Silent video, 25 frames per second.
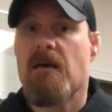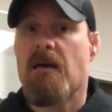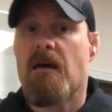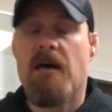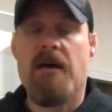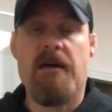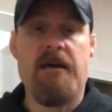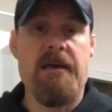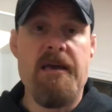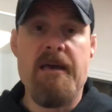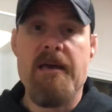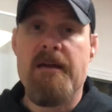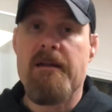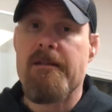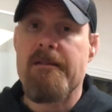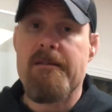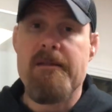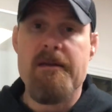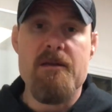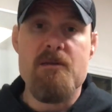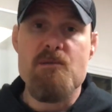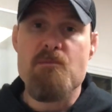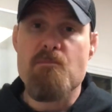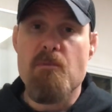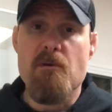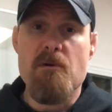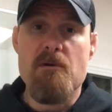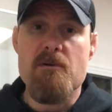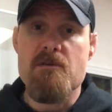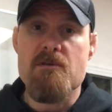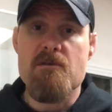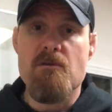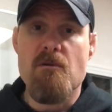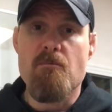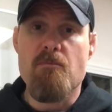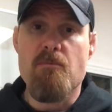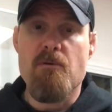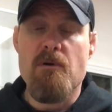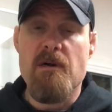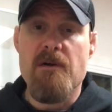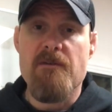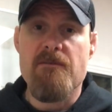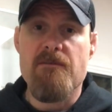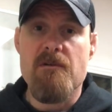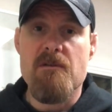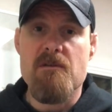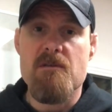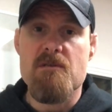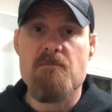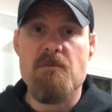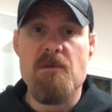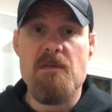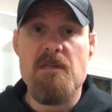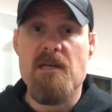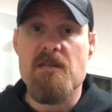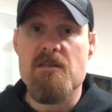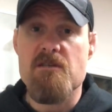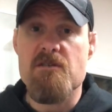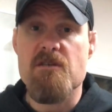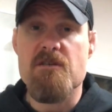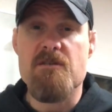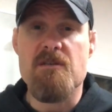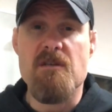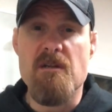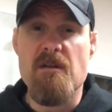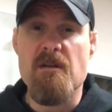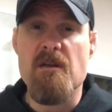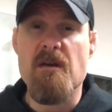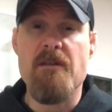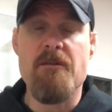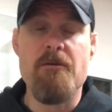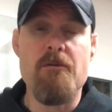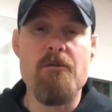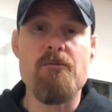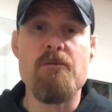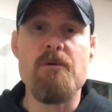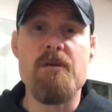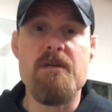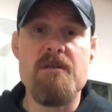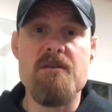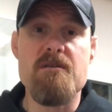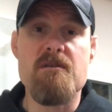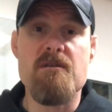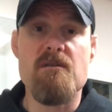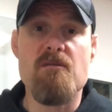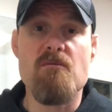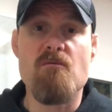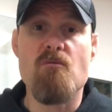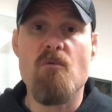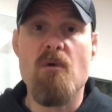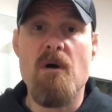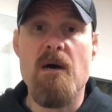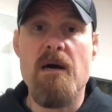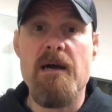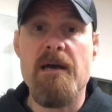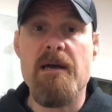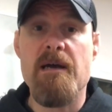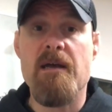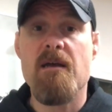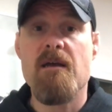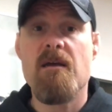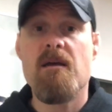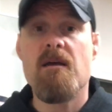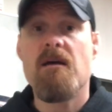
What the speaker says: Again, that's personal preference, but that's just another reason why